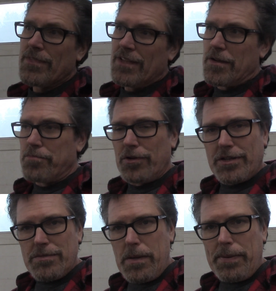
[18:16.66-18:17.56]
They're both
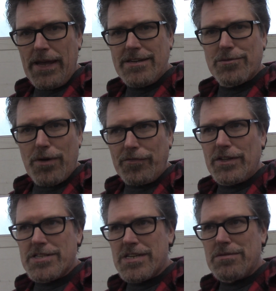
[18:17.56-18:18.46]
going to be painted roughly
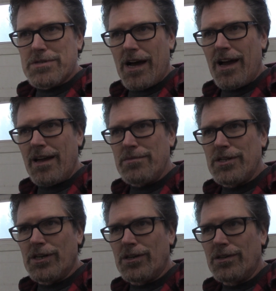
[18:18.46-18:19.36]
the same time, you
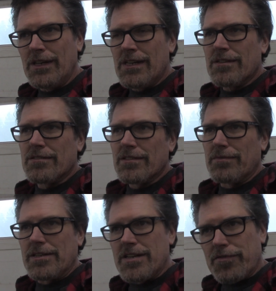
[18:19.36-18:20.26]
know.
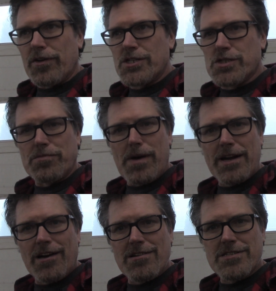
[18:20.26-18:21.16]
My differential for my
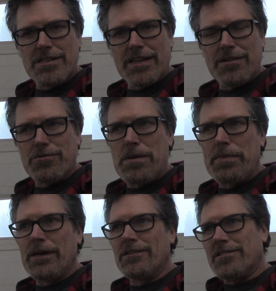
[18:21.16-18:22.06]
car is going to get
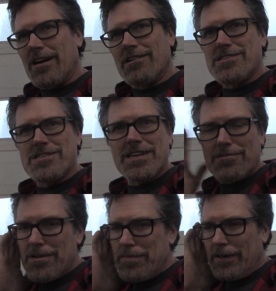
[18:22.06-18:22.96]
rebuilt. Terry's is
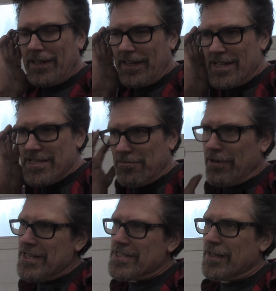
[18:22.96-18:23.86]
getting rebuilt. Like, it's a
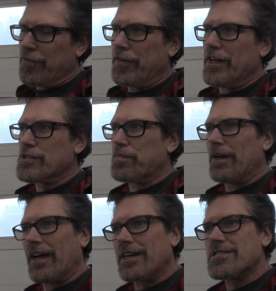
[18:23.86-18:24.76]
race to the finish. But
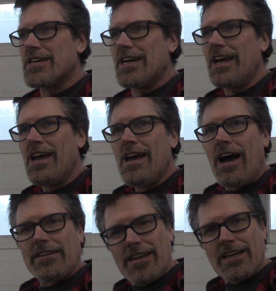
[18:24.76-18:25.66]
like I say,
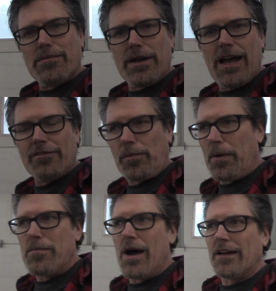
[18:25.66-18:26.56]
I think I'm going to have to
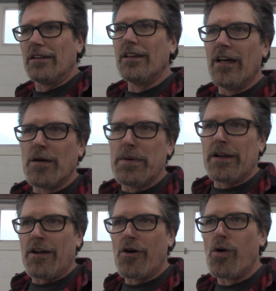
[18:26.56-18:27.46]
put mine a little bit
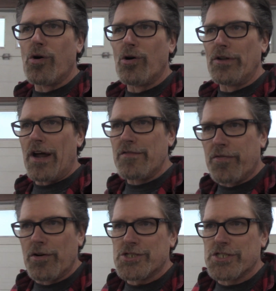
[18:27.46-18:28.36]
on hold,
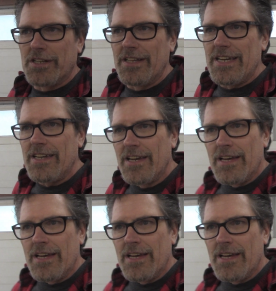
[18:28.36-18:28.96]
unfortunately.